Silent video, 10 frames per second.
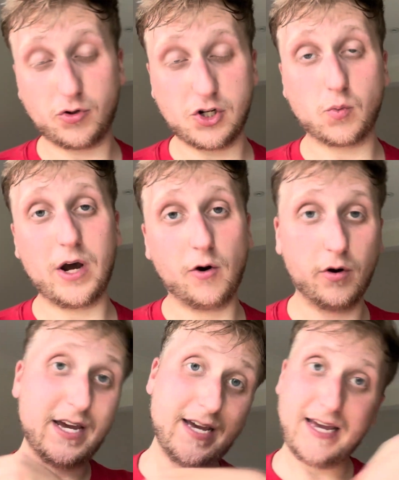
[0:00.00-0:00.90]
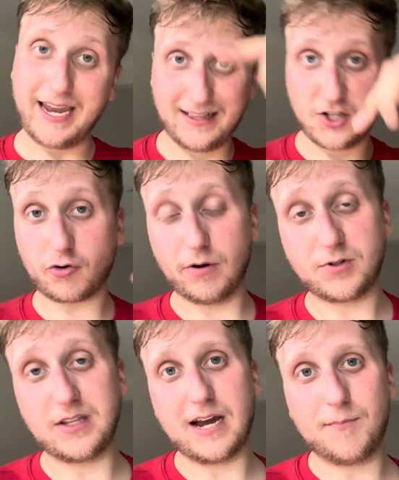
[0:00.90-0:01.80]
as well in the
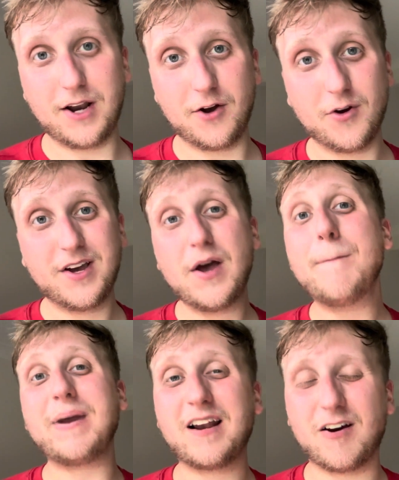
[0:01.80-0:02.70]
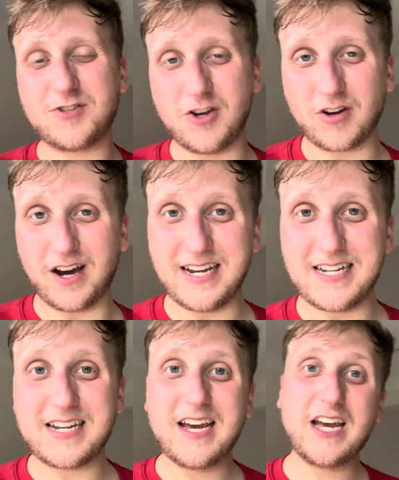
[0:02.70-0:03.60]
description down below. Big love to you
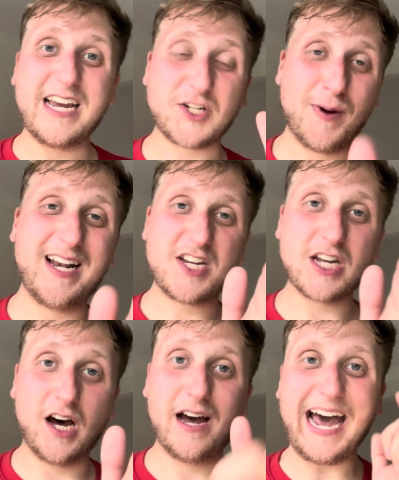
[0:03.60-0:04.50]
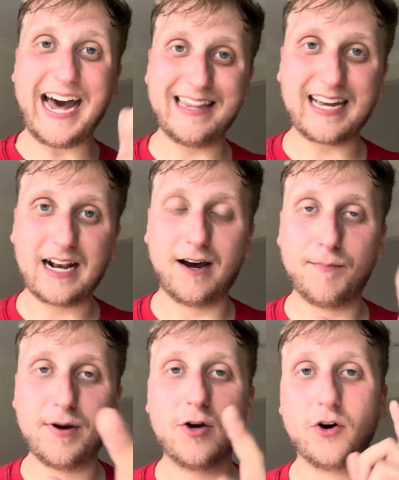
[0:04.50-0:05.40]
guys. Ismaïla Sarr at the club
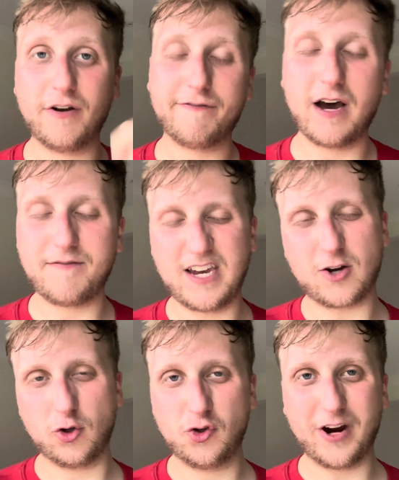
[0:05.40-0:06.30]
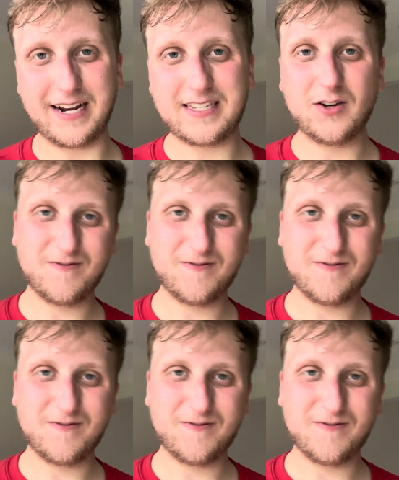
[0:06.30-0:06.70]
on a 5-year contract.